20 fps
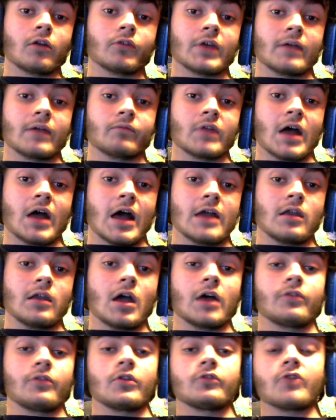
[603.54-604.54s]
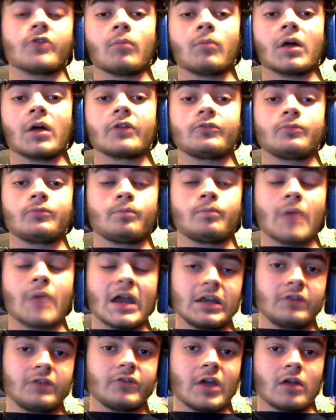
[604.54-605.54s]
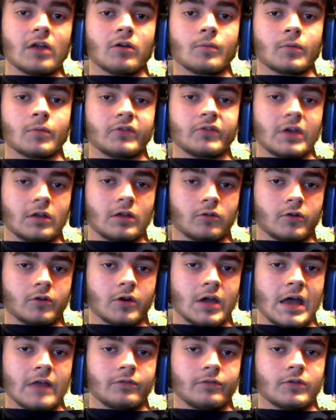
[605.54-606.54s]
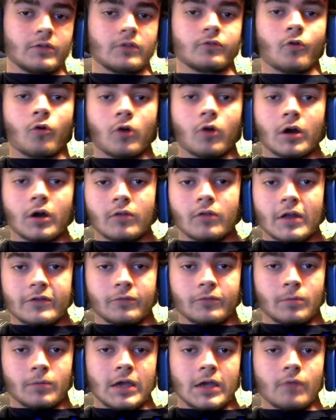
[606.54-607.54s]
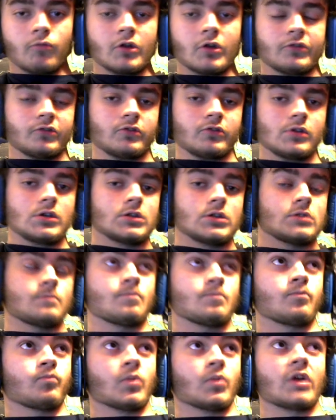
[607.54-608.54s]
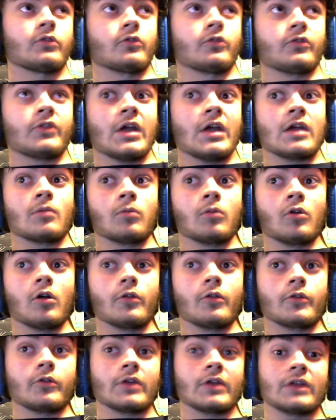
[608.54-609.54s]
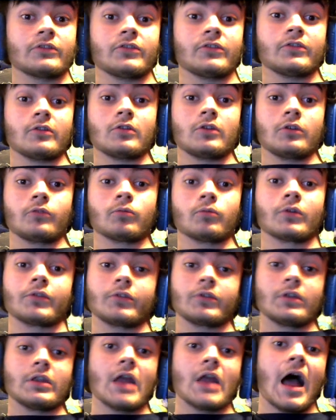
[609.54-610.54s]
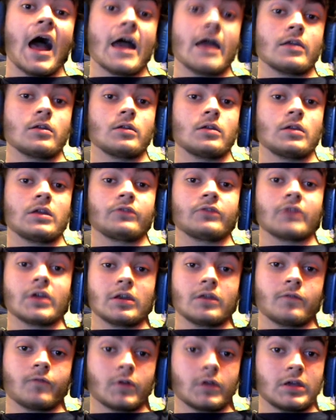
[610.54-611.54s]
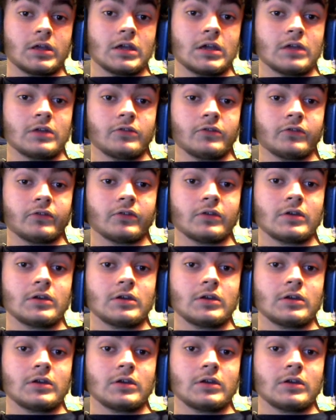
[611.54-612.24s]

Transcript: have not. The Jump on Betty channel in particular had the Dora Let's Play, which, understandable, although that series was not intended for kids.